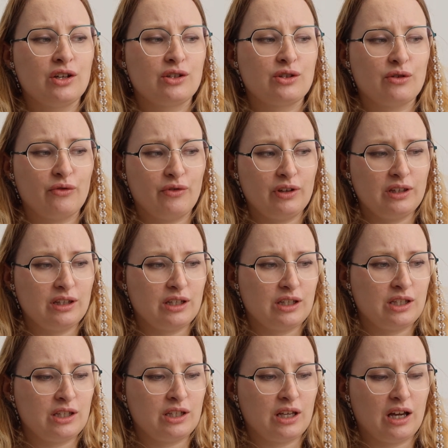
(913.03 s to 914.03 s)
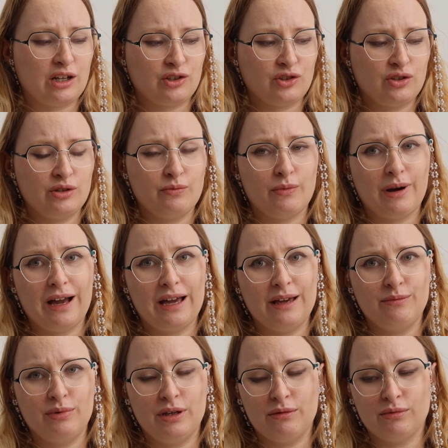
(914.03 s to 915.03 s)
So I think this actually
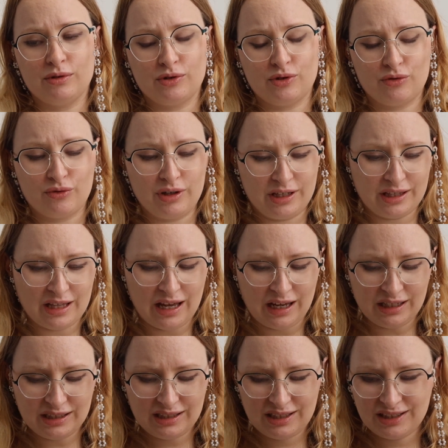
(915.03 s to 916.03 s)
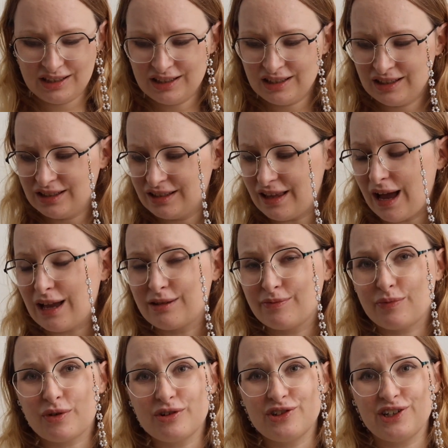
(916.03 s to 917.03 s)
might be able to reignite
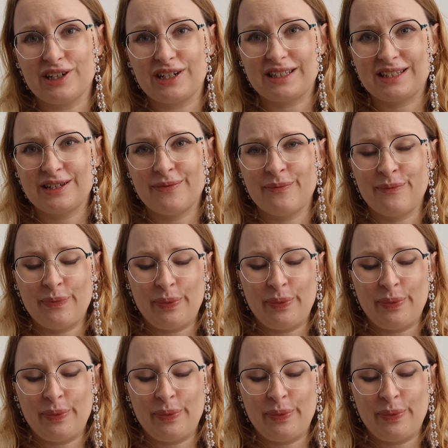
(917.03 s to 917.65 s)
that project.